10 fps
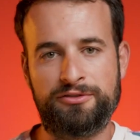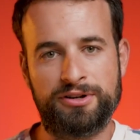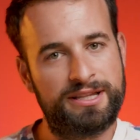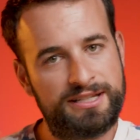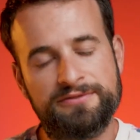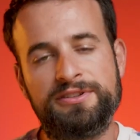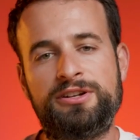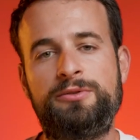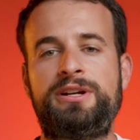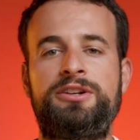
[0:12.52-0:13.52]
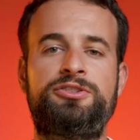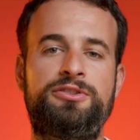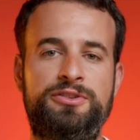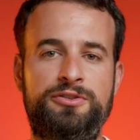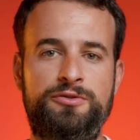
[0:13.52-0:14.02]
everyone, in this video we're going to
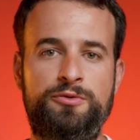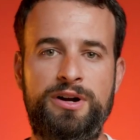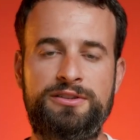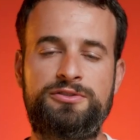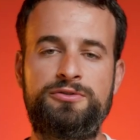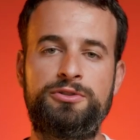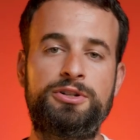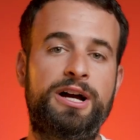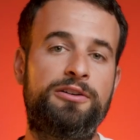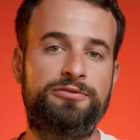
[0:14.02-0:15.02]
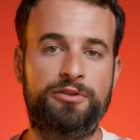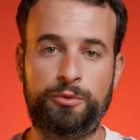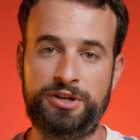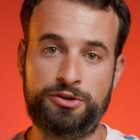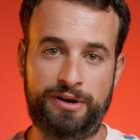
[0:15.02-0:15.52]
show you what to look out for
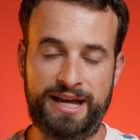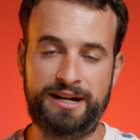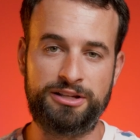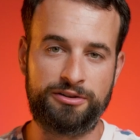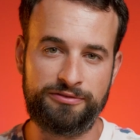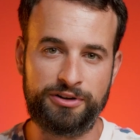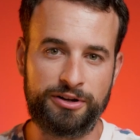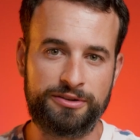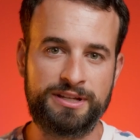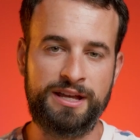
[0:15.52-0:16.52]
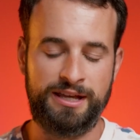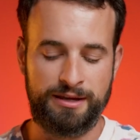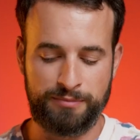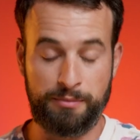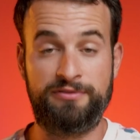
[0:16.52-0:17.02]
when you are editing your photos.
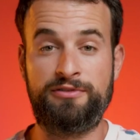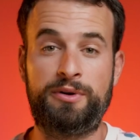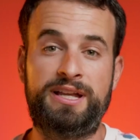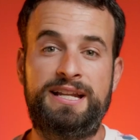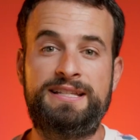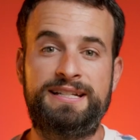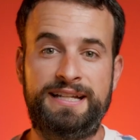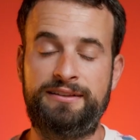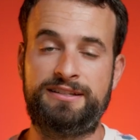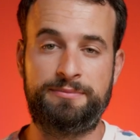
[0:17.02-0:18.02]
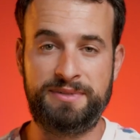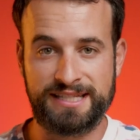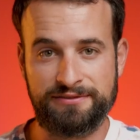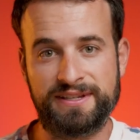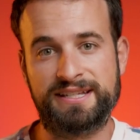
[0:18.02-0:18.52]
But before we get into any of the
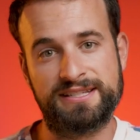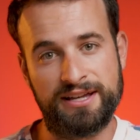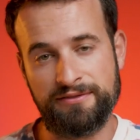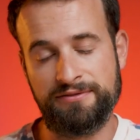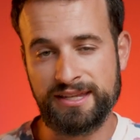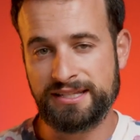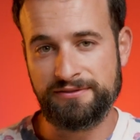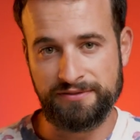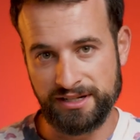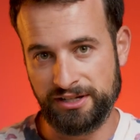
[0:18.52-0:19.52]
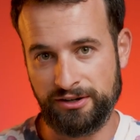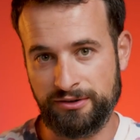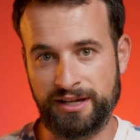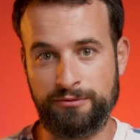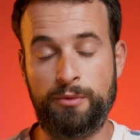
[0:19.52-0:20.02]
specifics of this
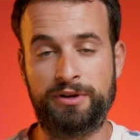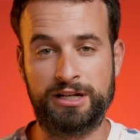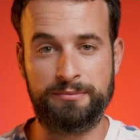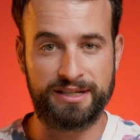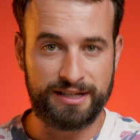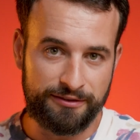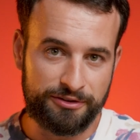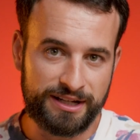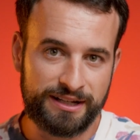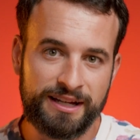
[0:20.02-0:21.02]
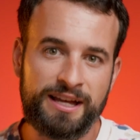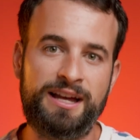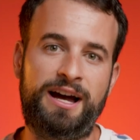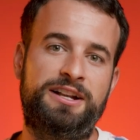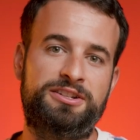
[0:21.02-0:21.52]
video and what we're going to be covering,
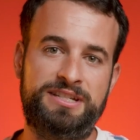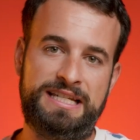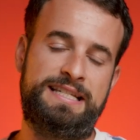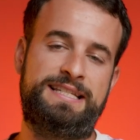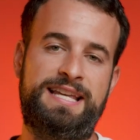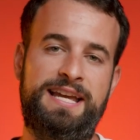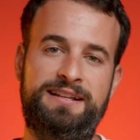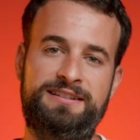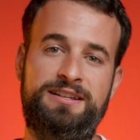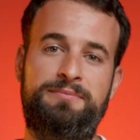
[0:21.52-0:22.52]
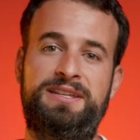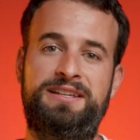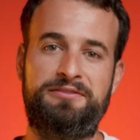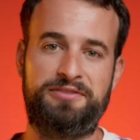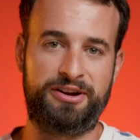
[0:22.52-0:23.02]
I just need to say
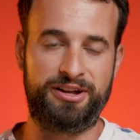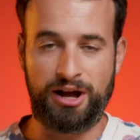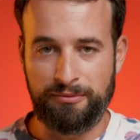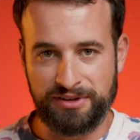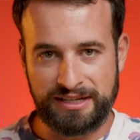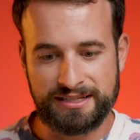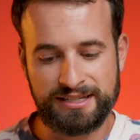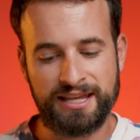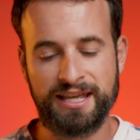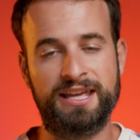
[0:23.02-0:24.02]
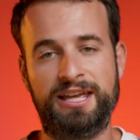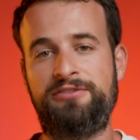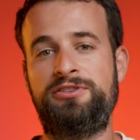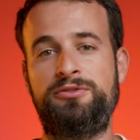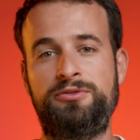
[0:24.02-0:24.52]
something very obvious.
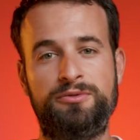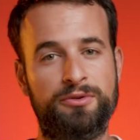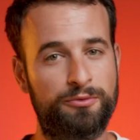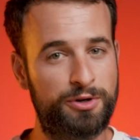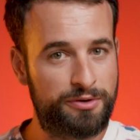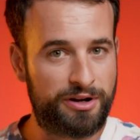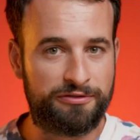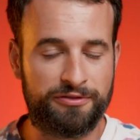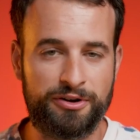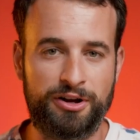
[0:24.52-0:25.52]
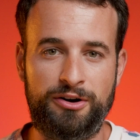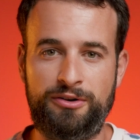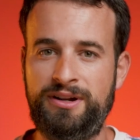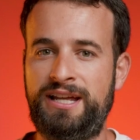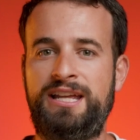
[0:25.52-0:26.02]
If you ruin a
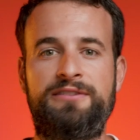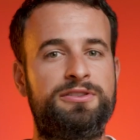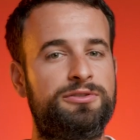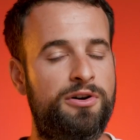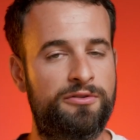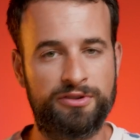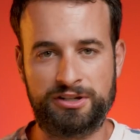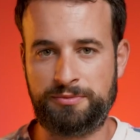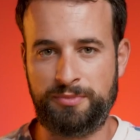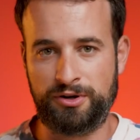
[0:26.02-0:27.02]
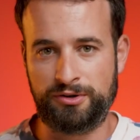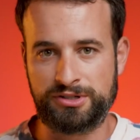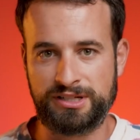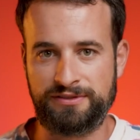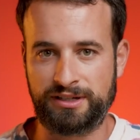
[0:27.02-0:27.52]
photo, if it's
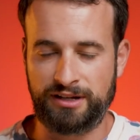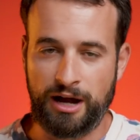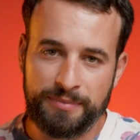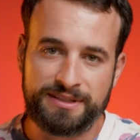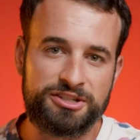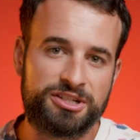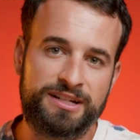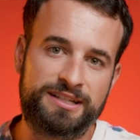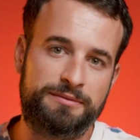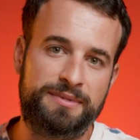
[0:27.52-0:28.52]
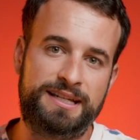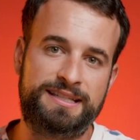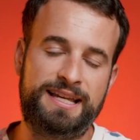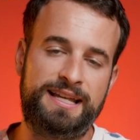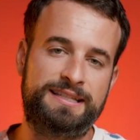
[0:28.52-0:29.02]
overexposed, if the composition doesn't make
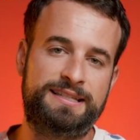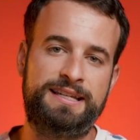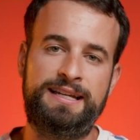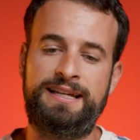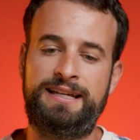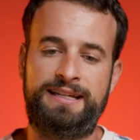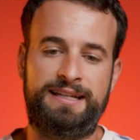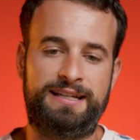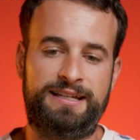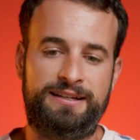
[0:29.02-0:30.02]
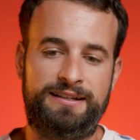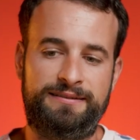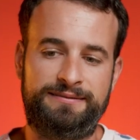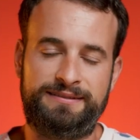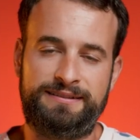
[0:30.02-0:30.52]
sense,
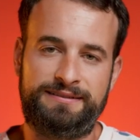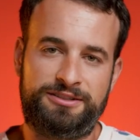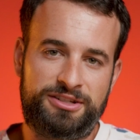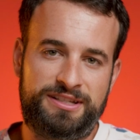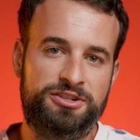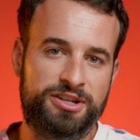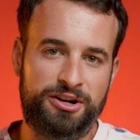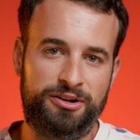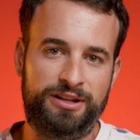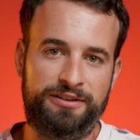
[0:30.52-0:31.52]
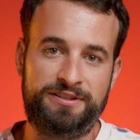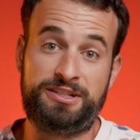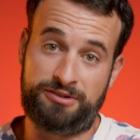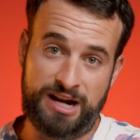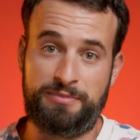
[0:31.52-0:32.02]
just in general, if
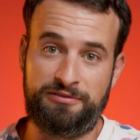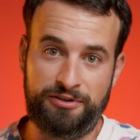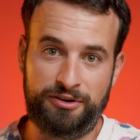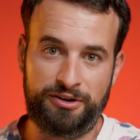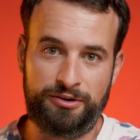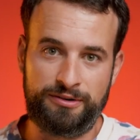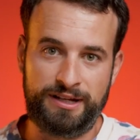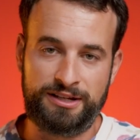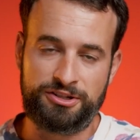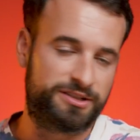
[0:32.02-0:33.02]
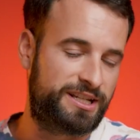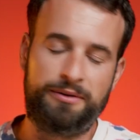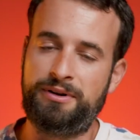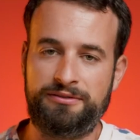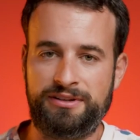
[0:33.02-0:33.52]
it's a crappy photo, just
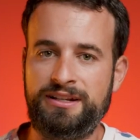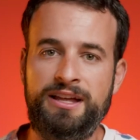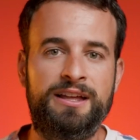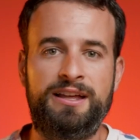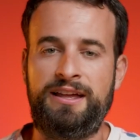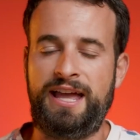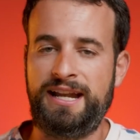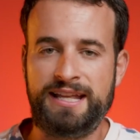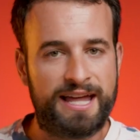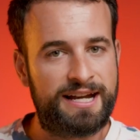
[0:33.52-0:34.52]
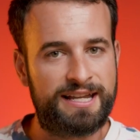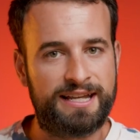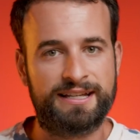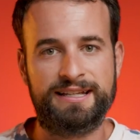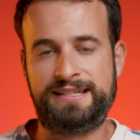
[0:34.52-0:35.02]
get rid of it. Any
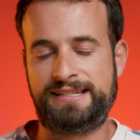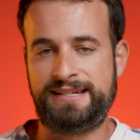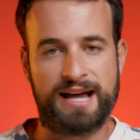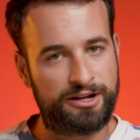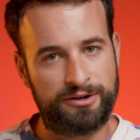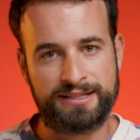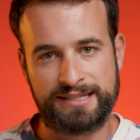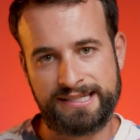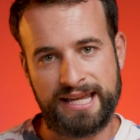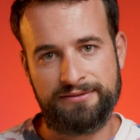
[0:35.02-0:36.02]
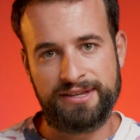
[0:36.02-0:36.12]
editing is not going to save